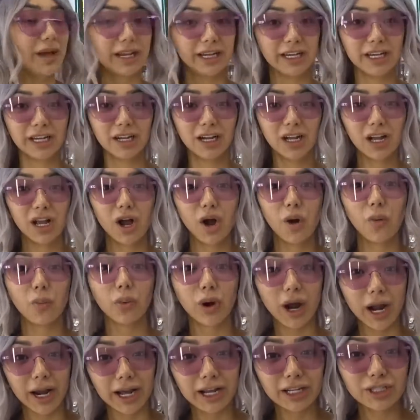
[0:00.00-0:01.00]
many
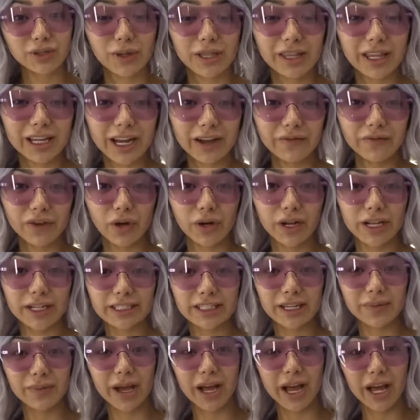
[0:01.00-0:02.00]
products. One thing I've noticed
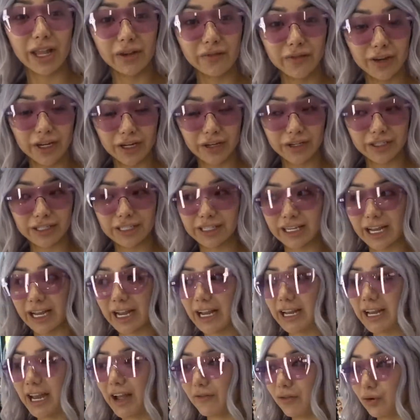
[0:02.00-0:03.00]
in my other videos is like
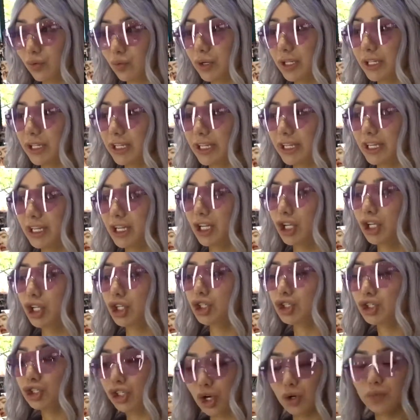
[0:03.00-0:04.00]
it never really
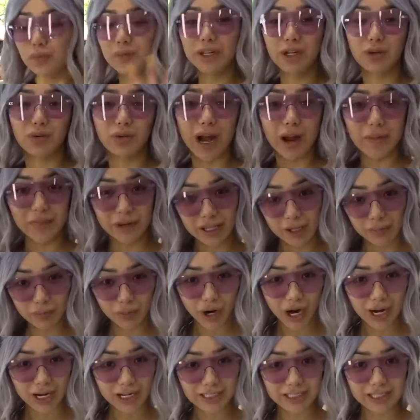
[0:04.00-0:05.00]
showed me grabbing the
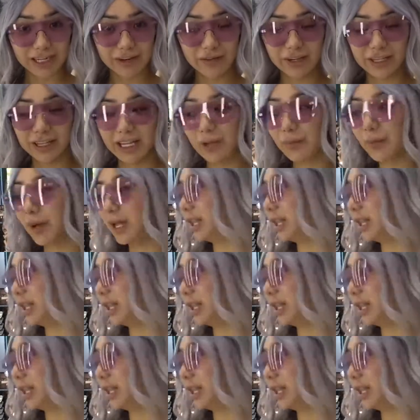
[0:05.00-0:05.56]
products and everything,